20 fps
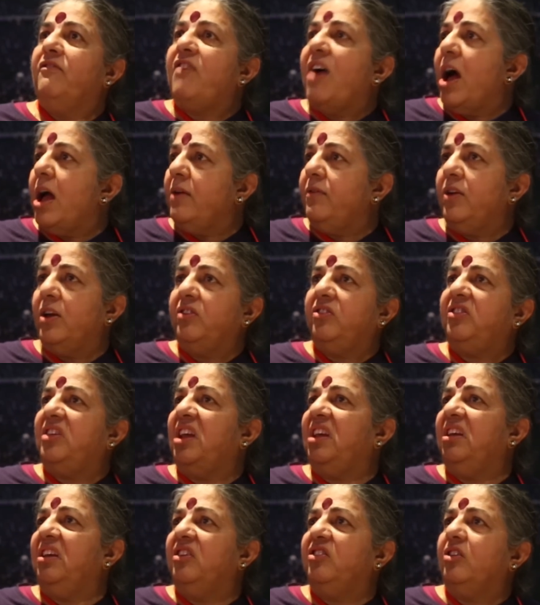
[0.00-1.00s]
Five years,
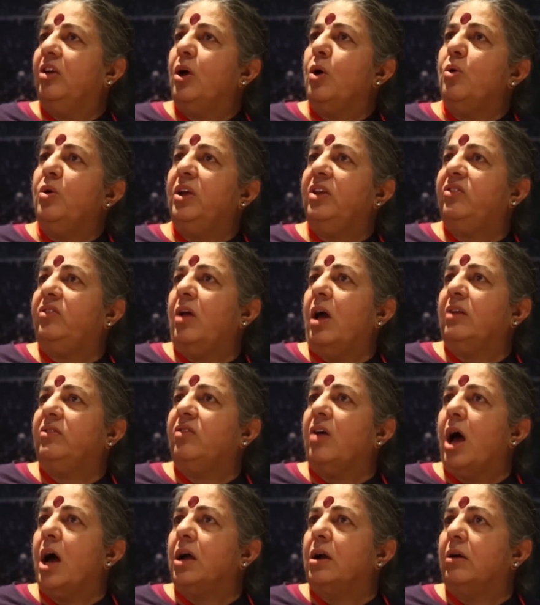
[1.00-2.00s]
ten years ago, he
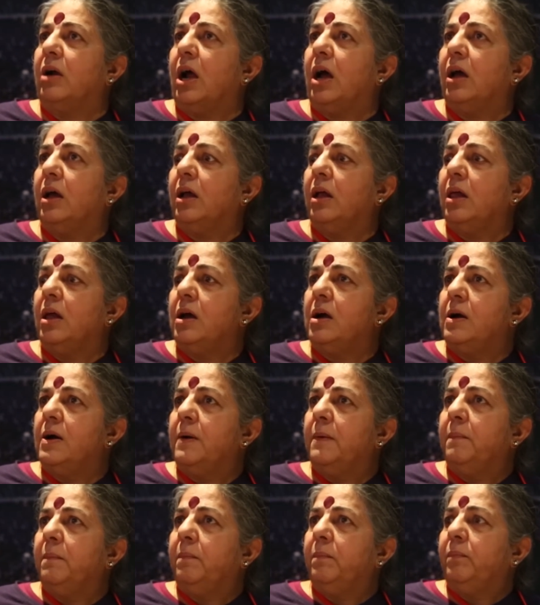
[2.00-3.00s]
starts AGRA.
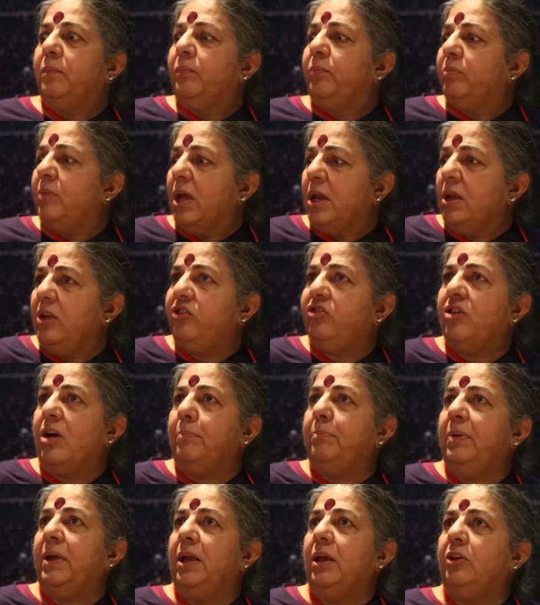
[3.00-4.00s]
Then he's
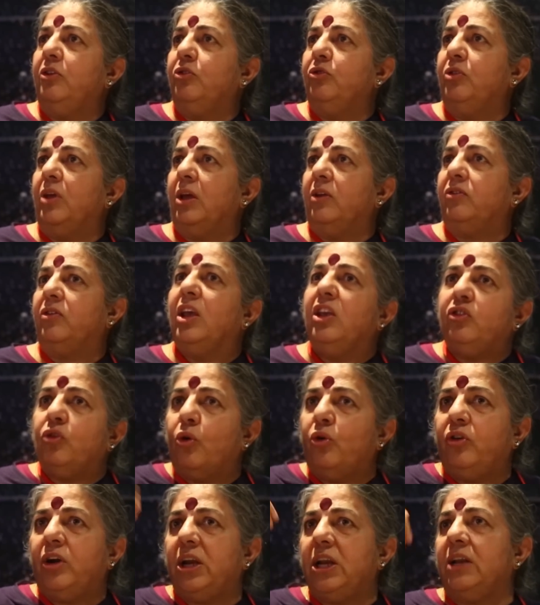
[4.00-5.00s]
jumping into this. He's
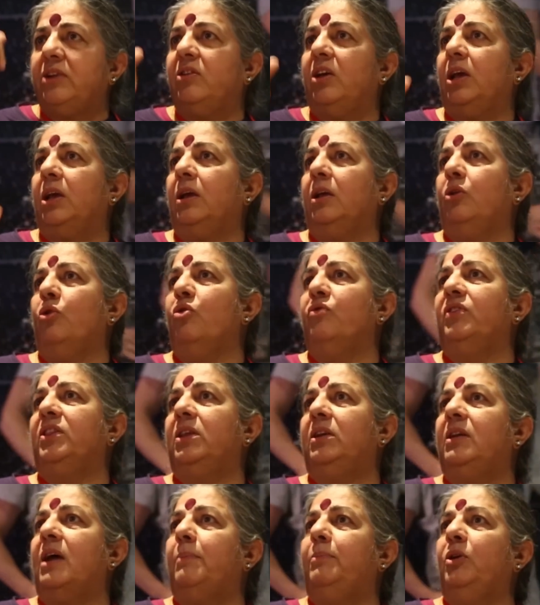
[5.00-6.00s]
already taken over
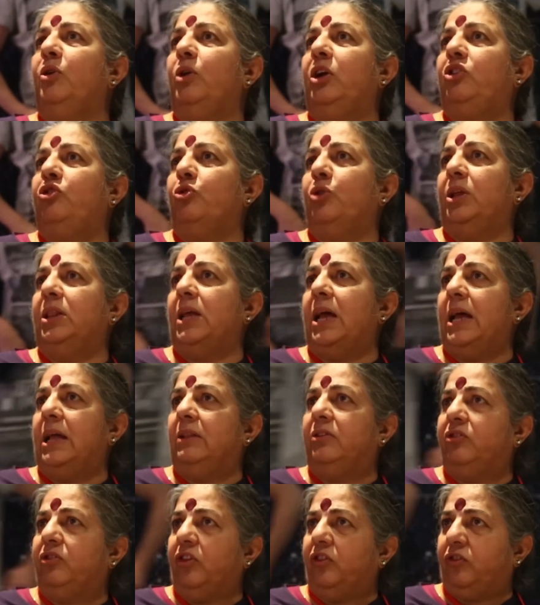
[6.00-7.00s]
the WHO and the
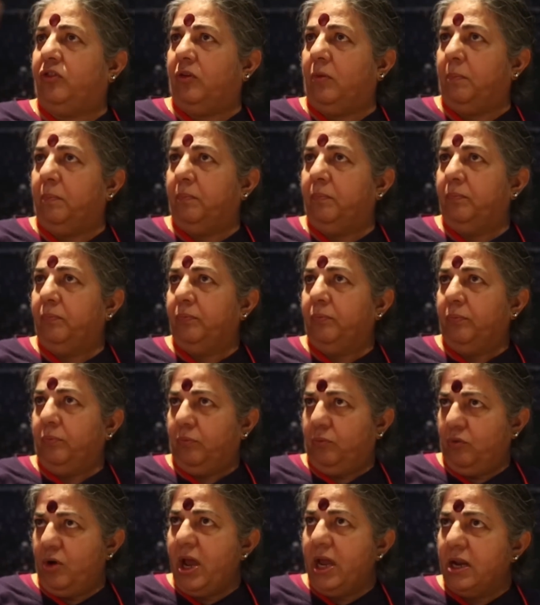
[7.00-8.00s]
health system,
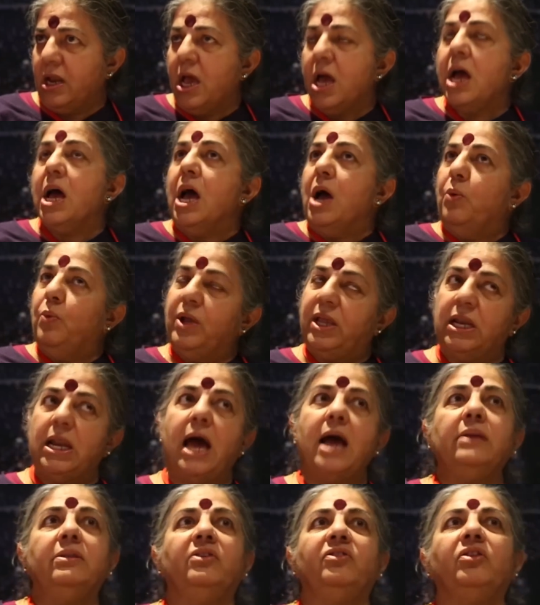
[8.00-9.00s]
right? We can
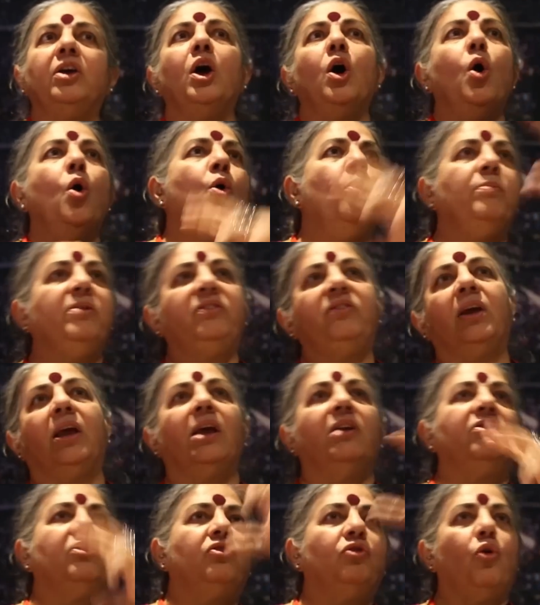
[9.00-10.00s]
either say, oh, Mr.
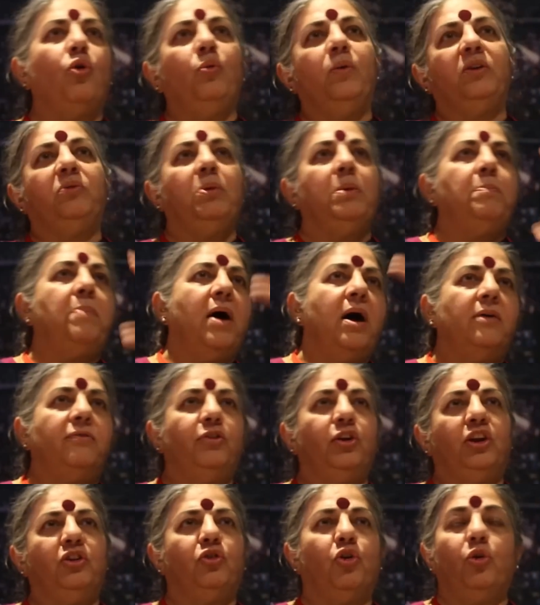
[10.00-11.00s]
Gates has always been
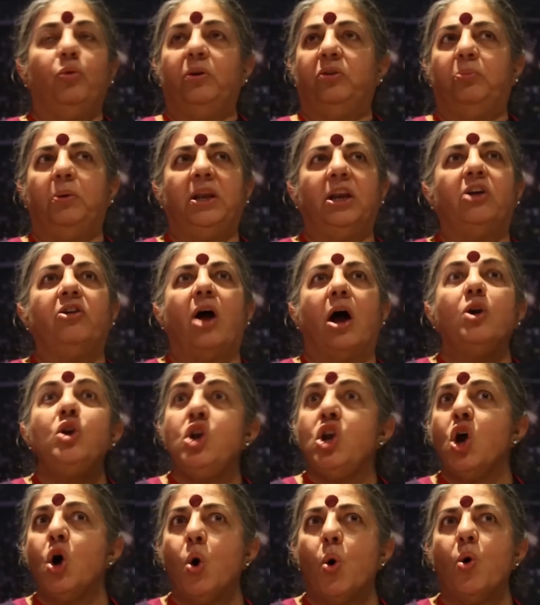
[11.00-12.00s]
powerful, he's always been
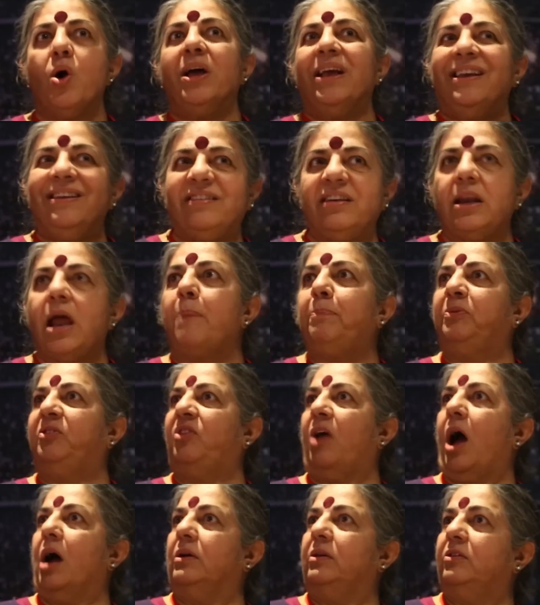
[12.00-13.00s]
around. No, he's an
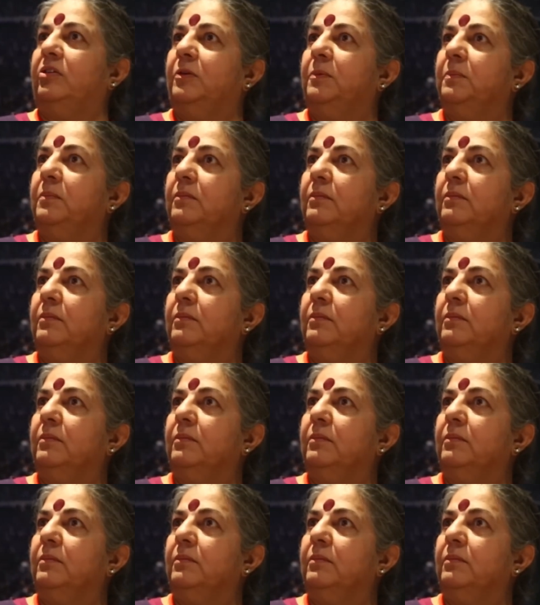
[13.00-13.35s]
upstart.